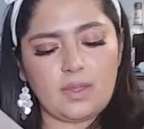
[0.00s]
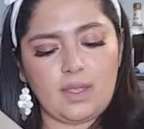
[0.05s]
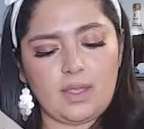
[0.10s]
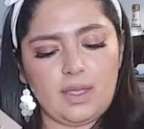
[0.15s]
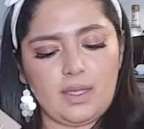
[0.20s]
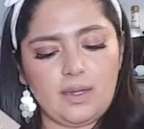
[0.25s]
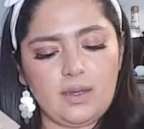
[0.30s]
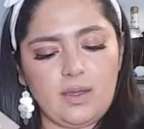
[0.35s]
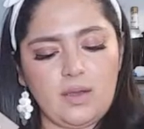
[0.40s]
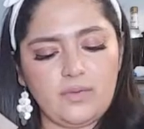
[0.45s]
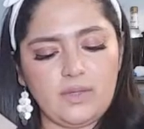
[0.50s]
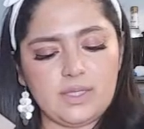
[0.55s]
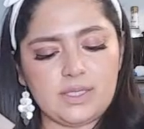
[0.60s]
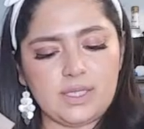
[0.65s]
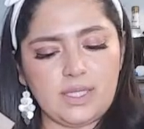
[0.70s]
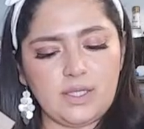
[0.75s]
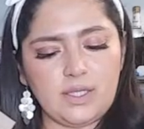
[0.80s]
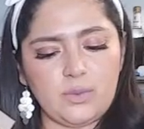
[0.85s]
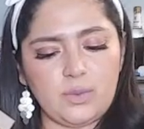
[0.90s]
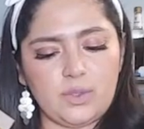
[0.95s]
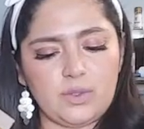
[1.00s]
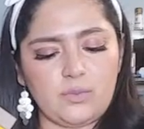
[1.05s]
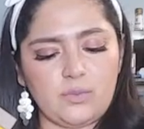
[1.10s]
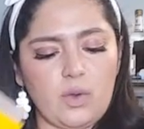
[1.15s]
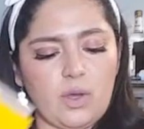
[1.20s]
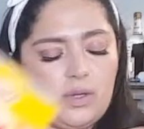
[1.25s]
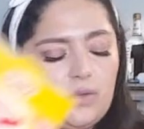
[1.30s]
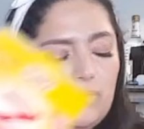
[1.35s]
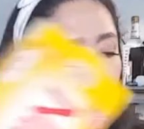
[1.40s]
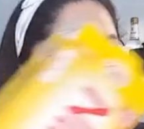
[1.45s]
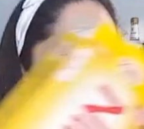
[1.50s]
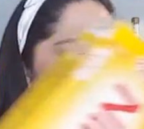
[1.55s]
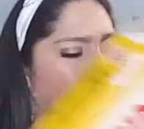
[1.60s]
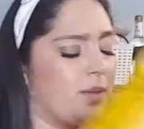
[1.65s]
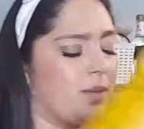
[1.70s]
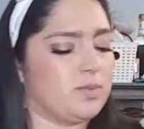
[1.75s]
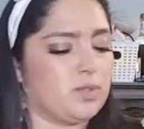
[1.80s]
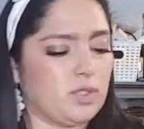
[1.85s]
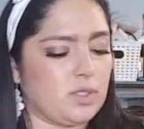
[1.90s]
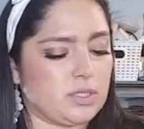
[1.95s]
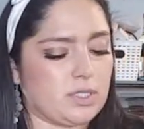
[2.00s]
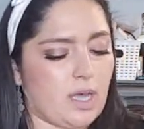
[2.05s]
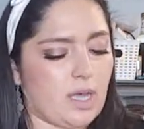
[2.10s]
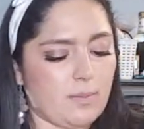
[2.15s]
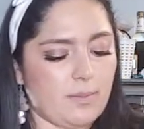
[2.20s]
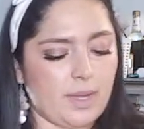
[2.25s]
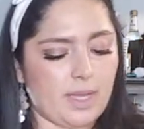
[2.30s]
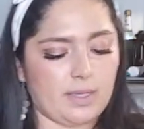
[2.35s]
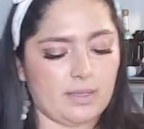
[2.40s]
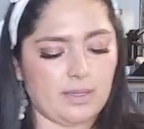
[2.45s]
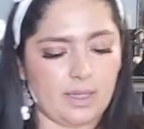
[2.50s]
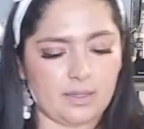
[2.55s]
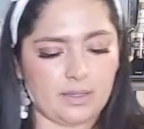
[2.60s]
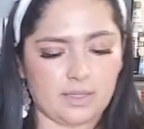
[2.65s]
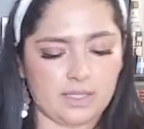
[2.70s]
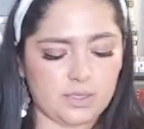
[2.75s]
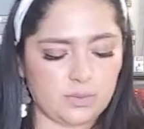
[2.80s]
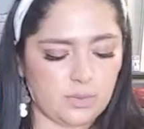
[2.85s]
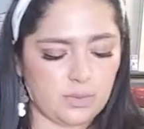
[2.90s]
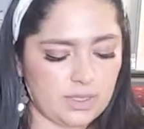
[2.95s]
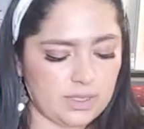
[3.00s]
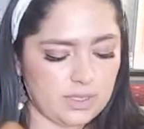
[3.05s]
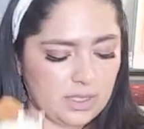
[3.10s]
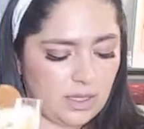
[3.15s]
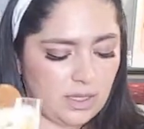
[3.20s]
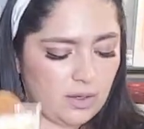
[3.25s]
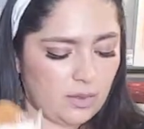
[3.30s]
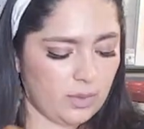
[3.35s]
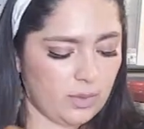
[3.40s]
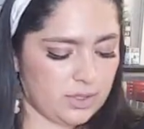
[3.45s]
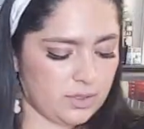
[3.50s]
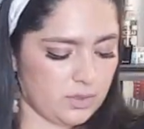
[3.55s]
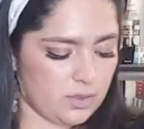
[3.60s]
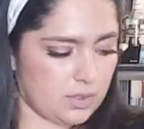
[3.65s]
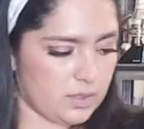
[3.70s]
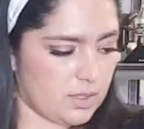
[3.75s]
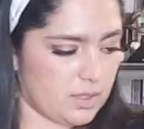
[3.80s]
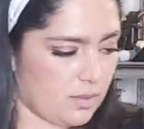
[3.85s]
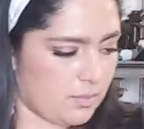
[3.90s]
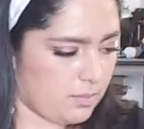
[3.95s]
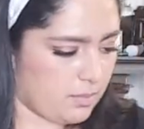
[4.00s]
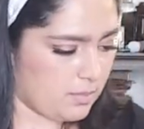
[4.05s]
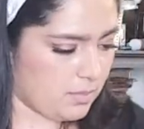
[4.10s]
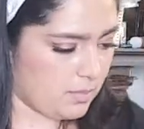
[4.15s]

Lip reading: And obviously you would want to fill them up to the top. Mine, like this one, is not all the way to the top.